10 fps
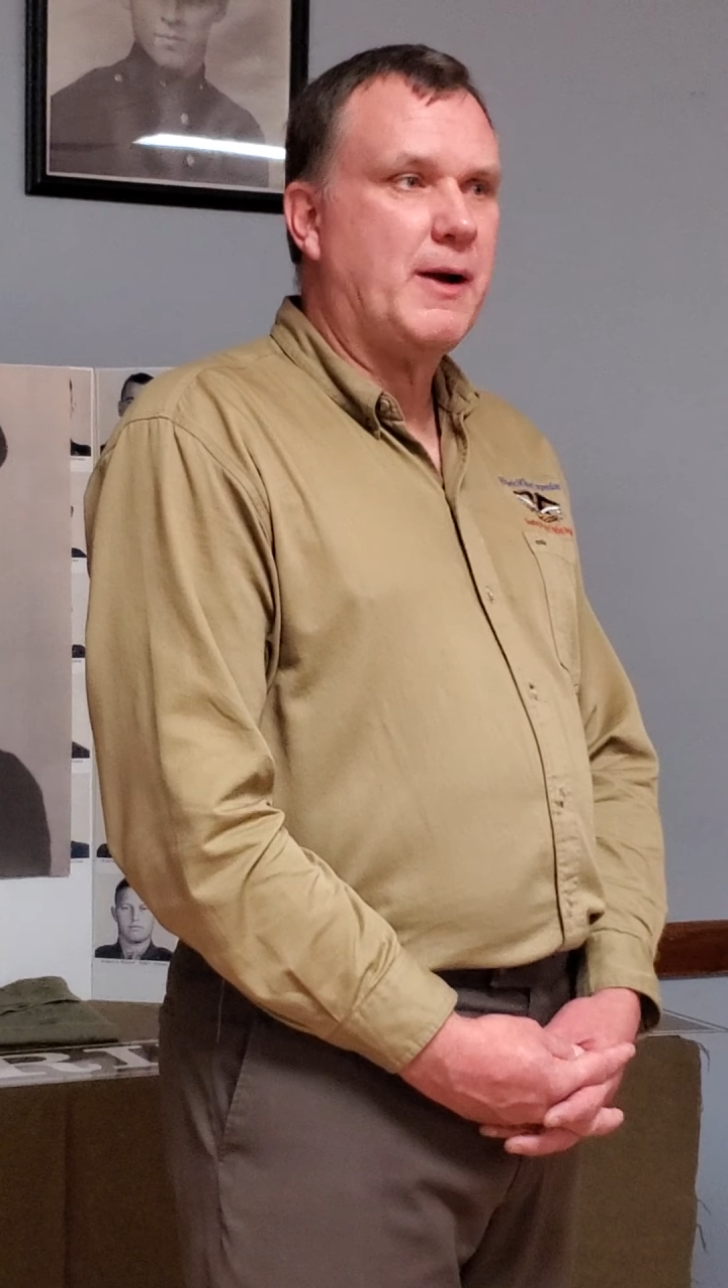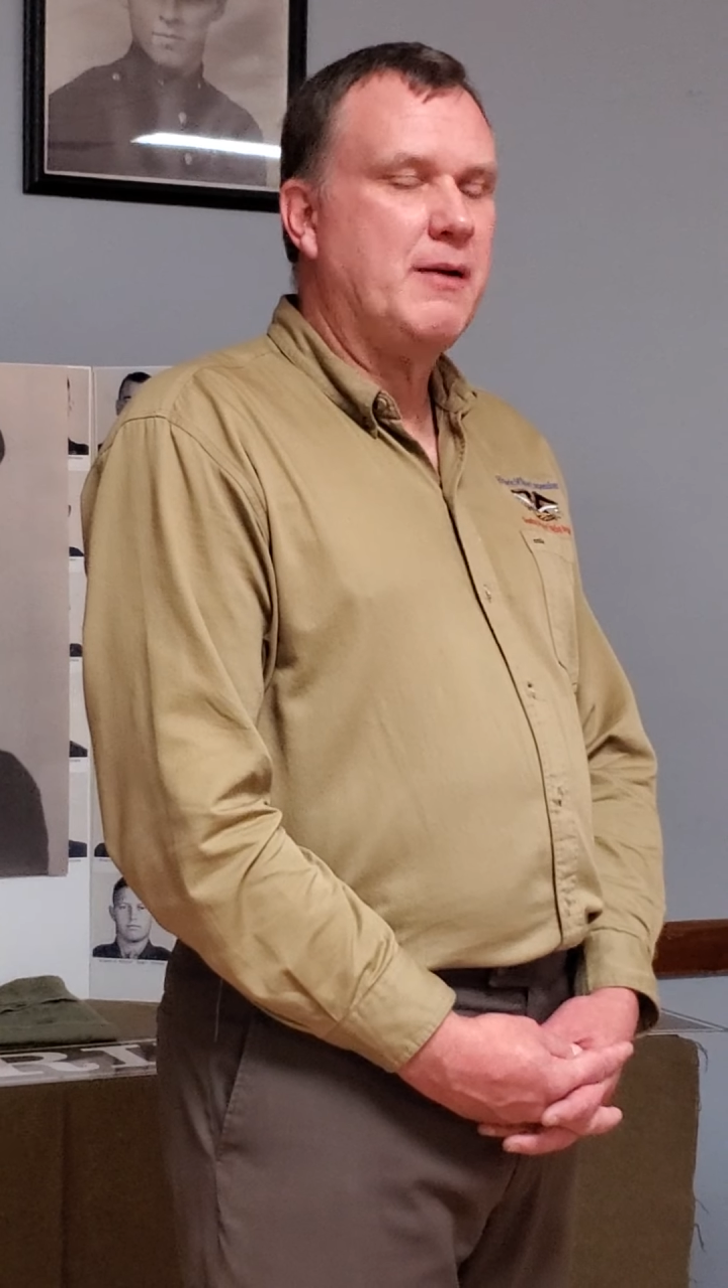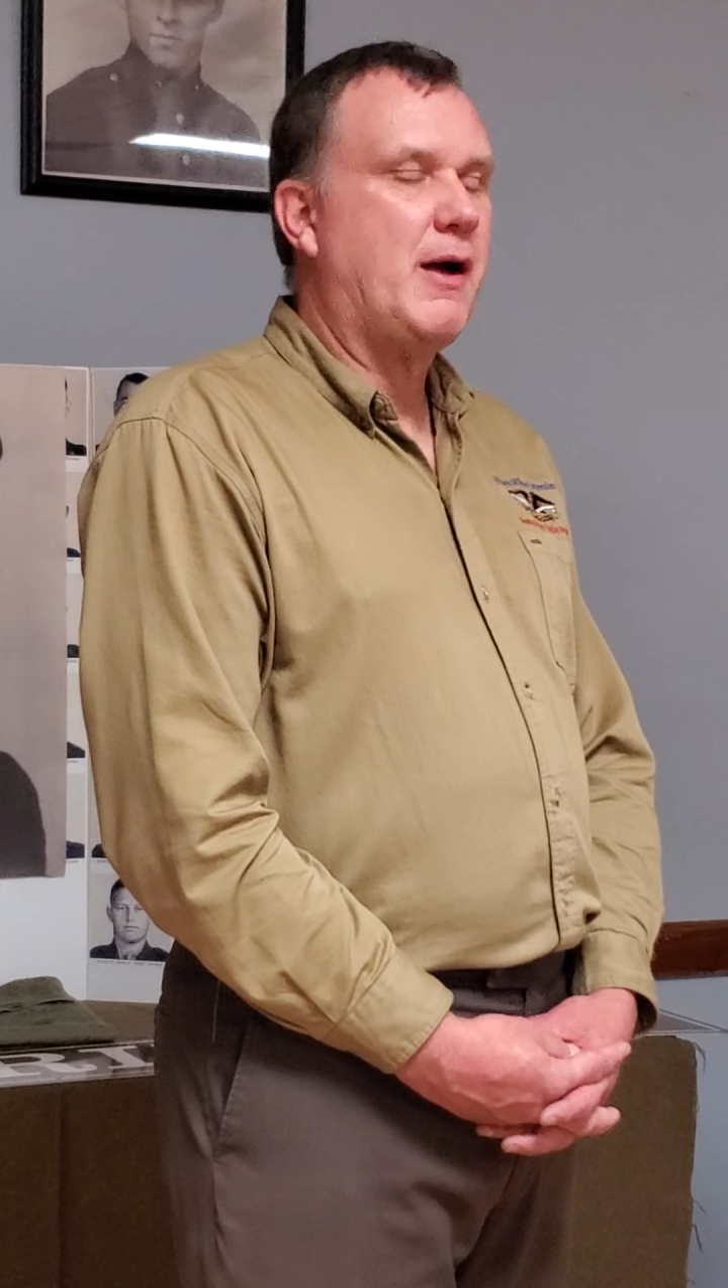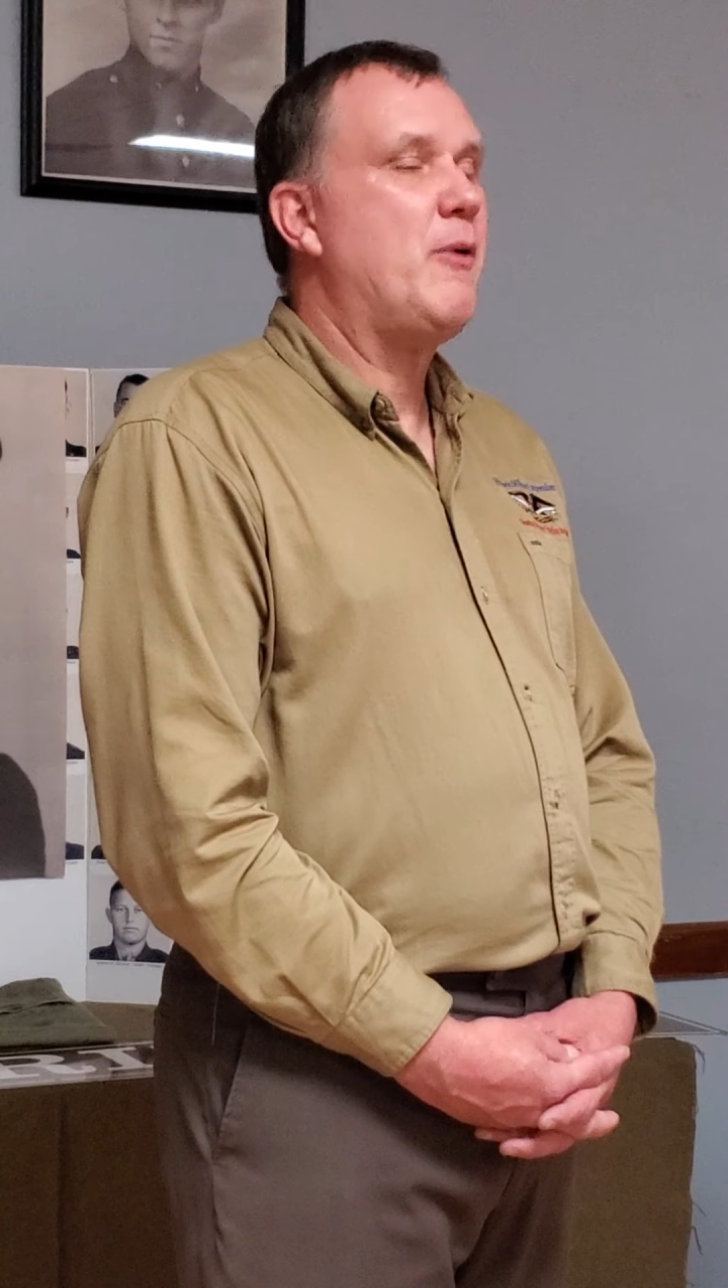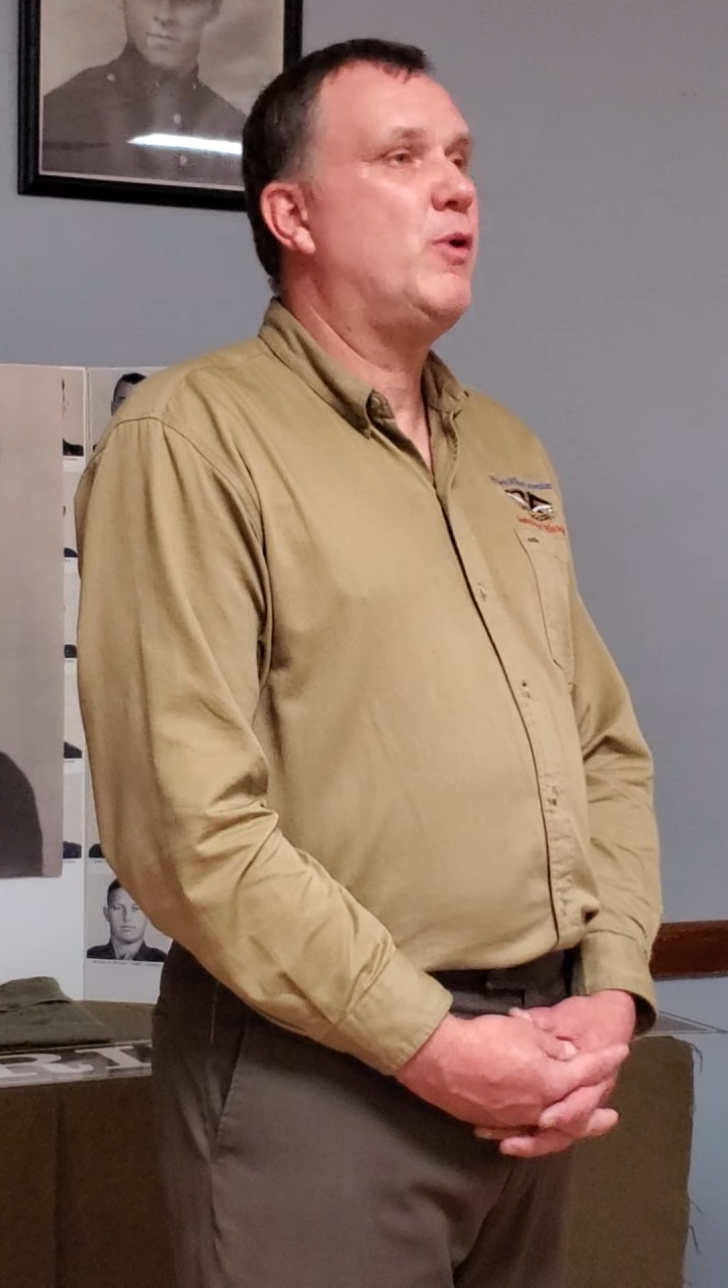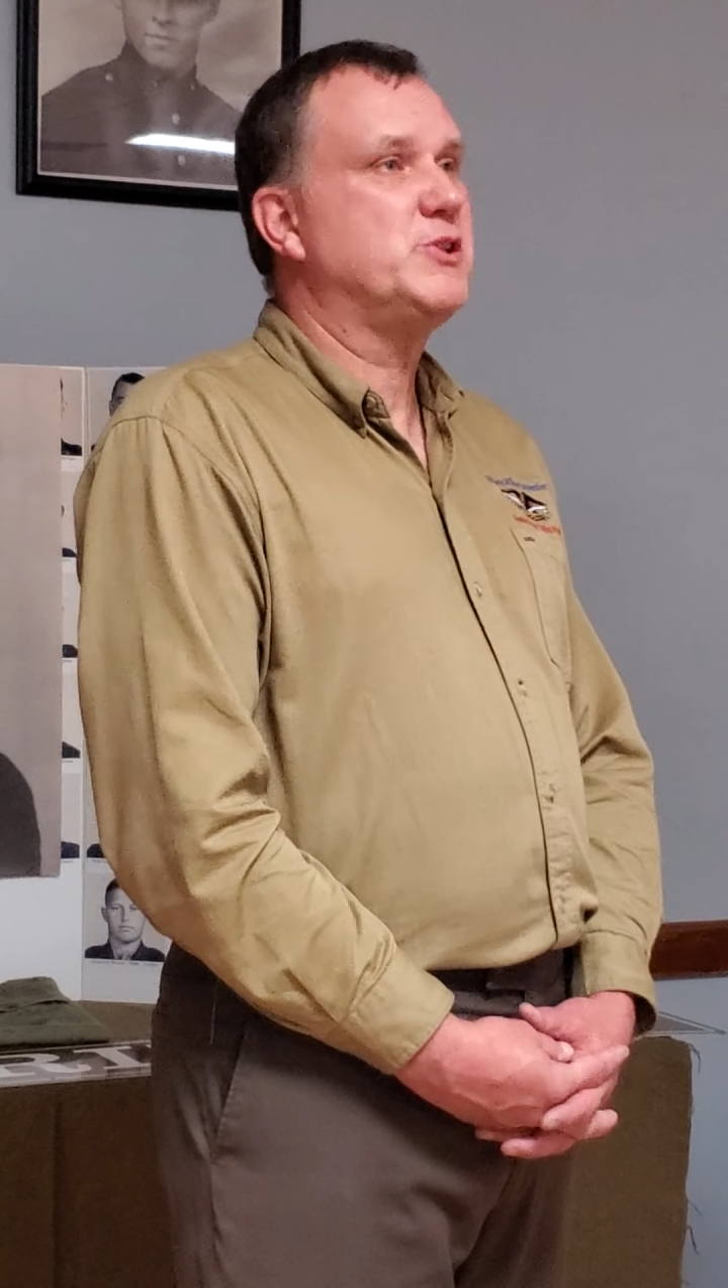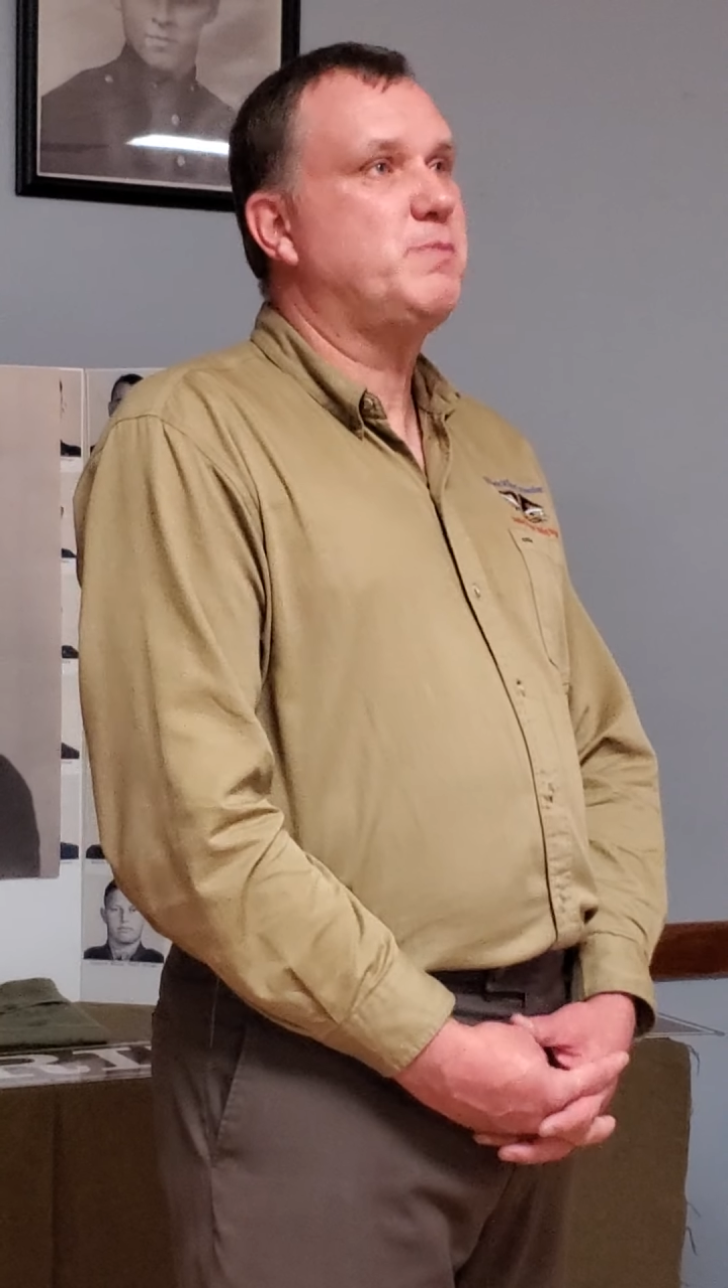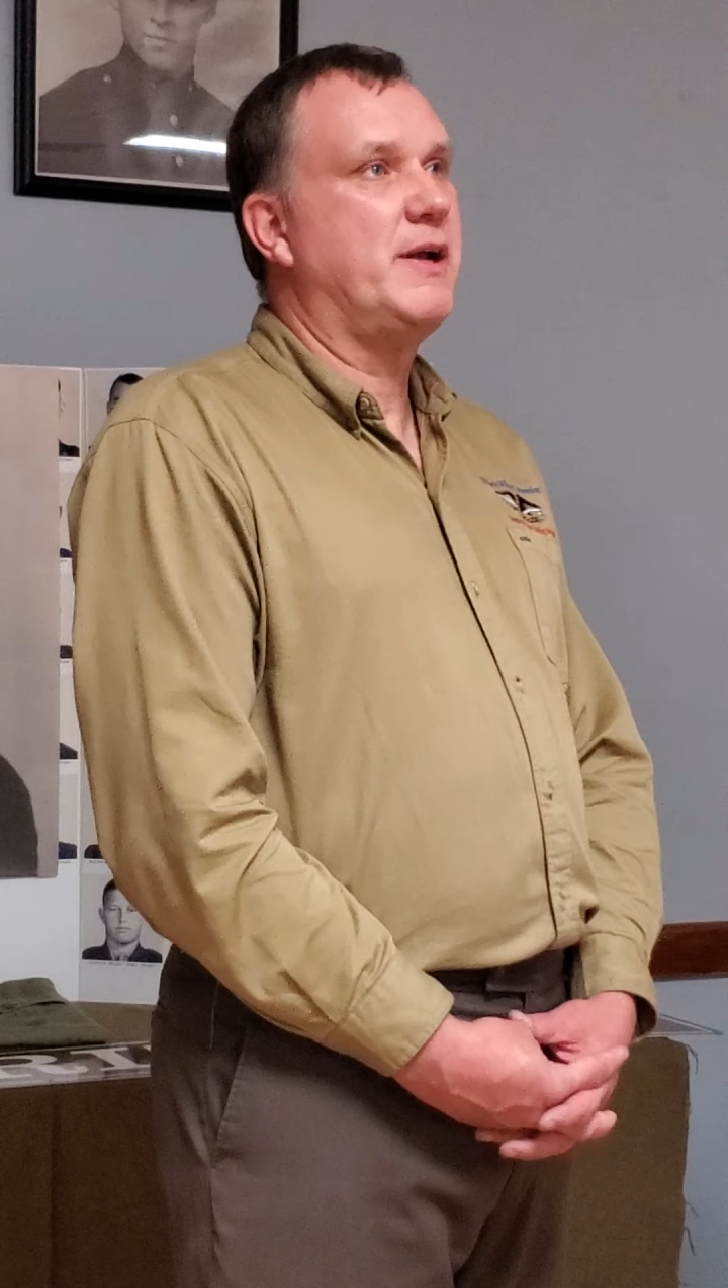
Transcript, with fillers: I, I once